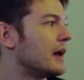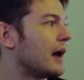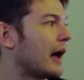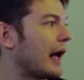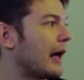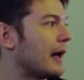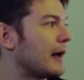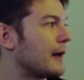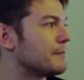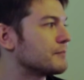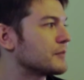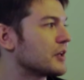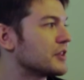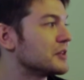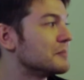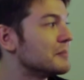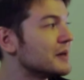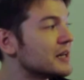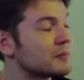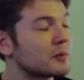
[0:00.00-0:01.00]

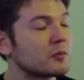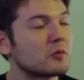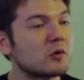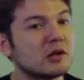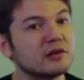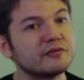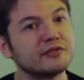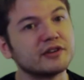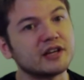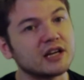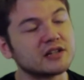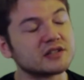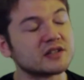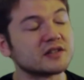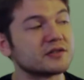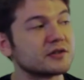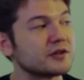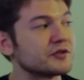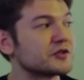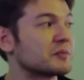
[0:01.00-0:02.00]
The minimum
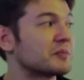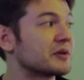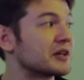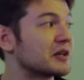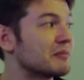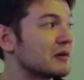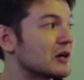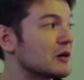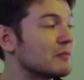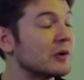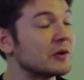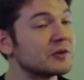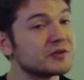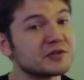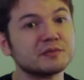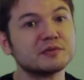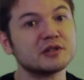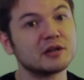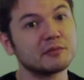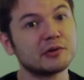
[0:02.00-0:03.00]
qualifications are also pretty bare
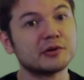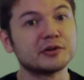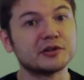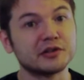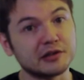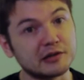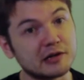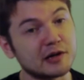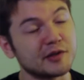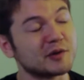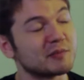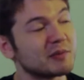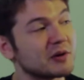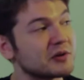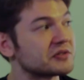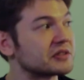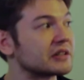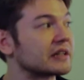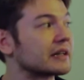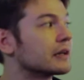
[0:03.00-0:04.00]
bones, similar to their other
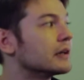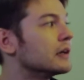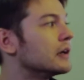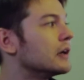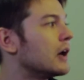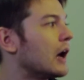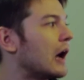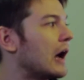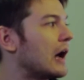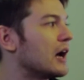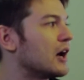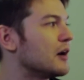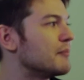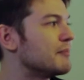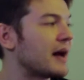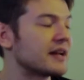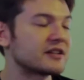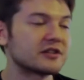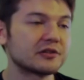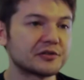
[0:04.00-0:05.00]
posting.
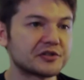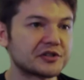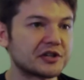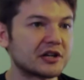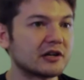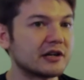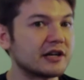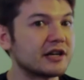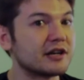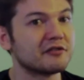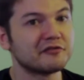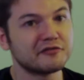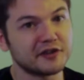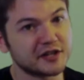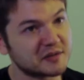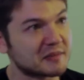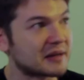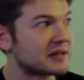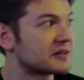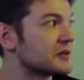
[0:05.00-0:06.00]
Bachelor's degree,
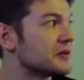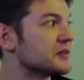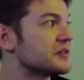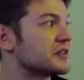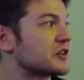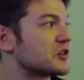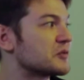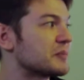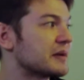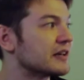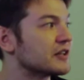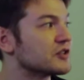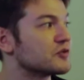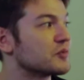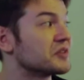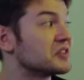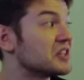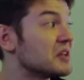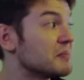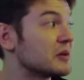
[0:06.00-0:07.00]
fundamentals, and experience
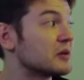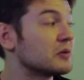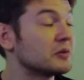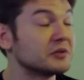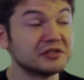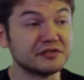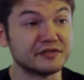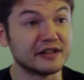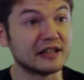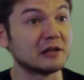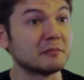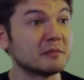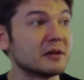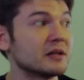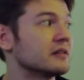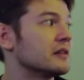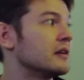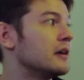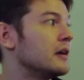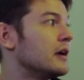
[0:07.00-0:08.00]
with typical development.
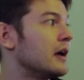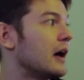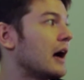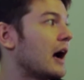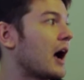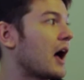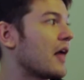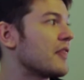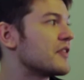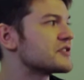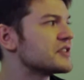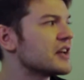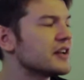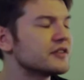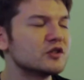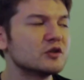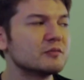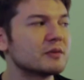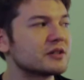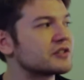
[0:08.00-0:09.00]
There's not
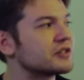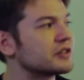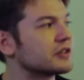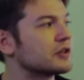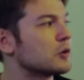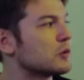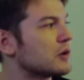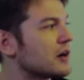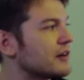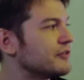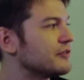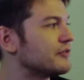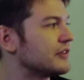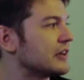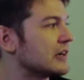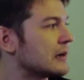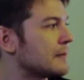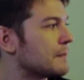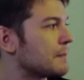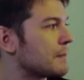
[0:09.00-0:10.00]
too much to go off of
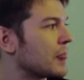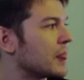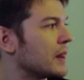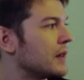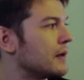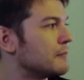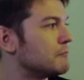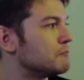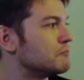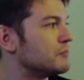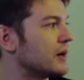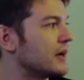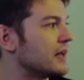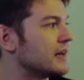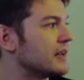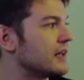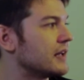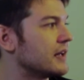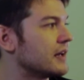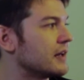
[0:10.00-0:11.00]
here,
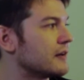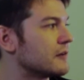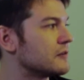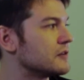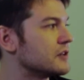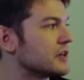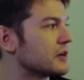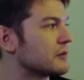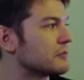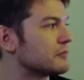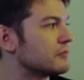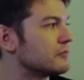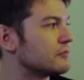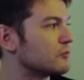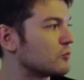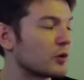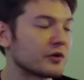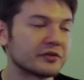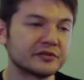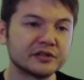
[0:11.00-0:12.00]
but
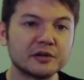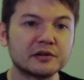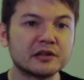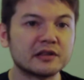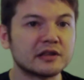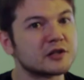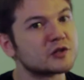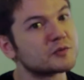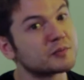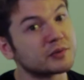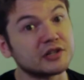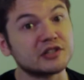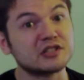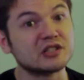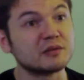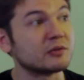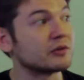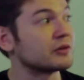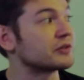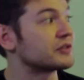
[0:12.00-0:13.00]
worth noting that it's pretty
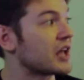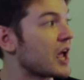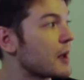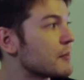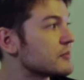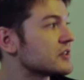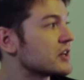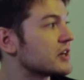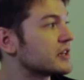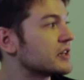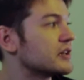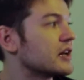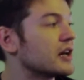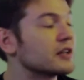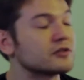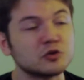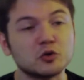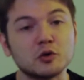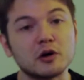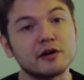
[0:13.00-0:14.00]
similar to Amazon and
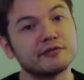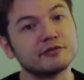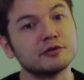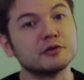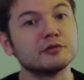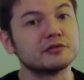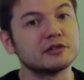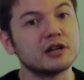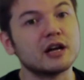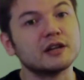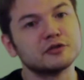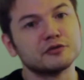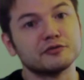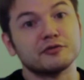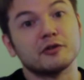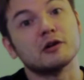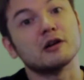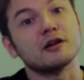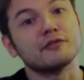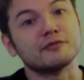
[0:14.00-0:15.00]
not too
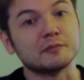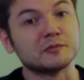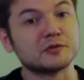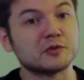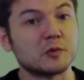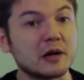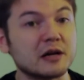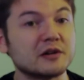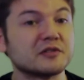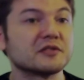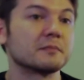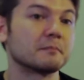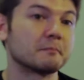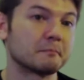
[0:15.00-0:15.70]
far off from Square's.